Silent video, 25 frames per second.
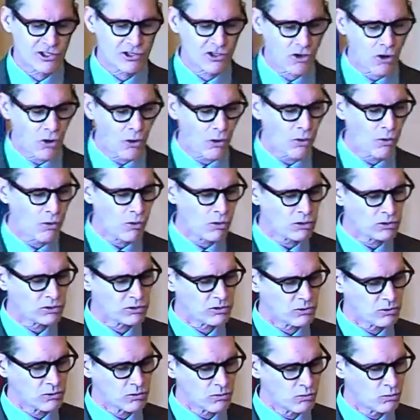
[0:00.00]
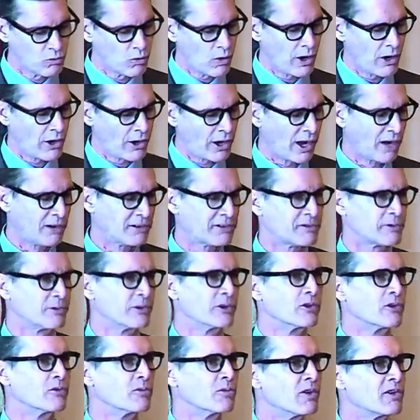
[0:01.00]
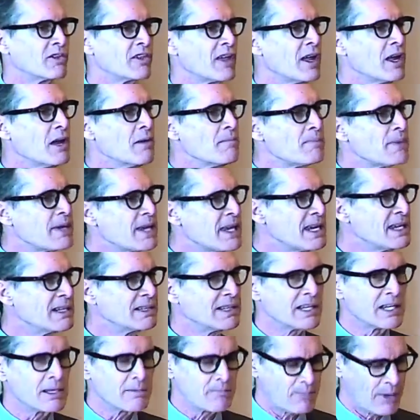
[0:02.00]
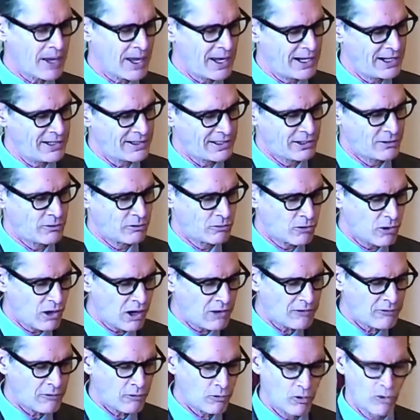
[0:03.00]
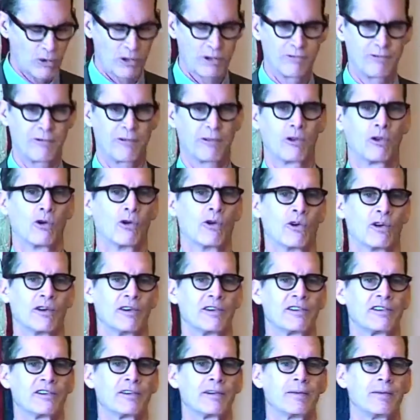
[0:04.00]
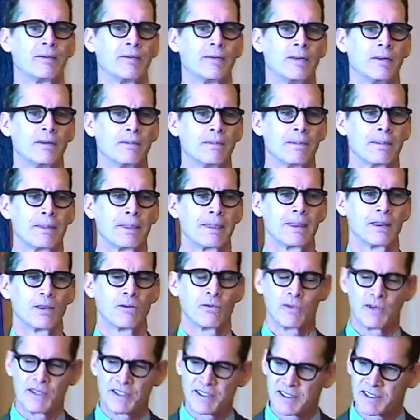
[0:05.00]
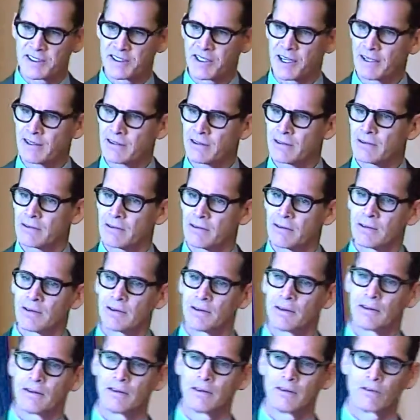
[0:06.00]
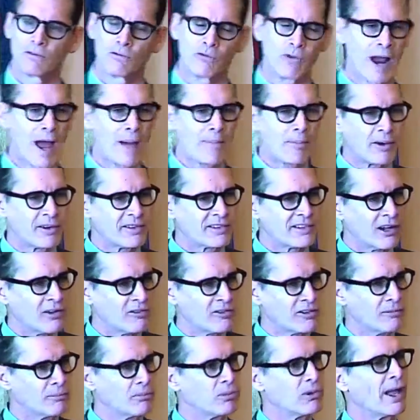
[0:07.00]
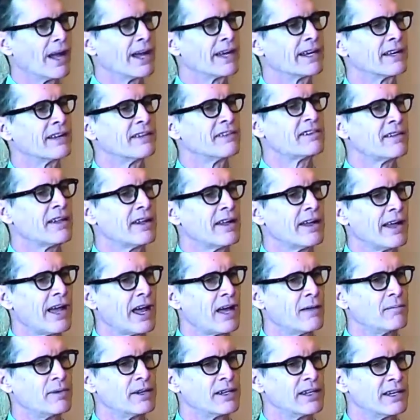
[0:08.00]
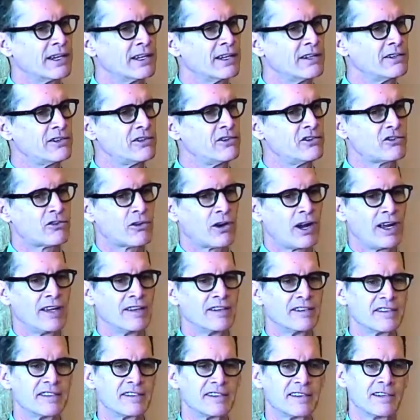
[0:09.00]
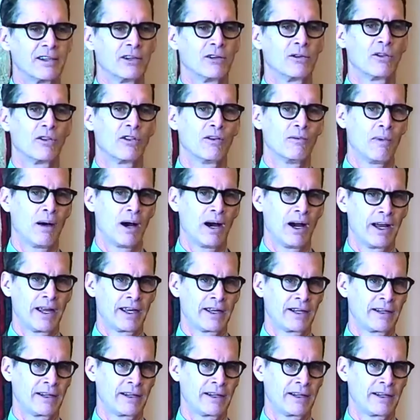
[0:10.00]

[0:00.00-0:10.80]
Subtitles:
cold warehouse room with peeling paint and rough wood floors. We'd sit, wrap ourselves in blankets, and begin to try and still the mind.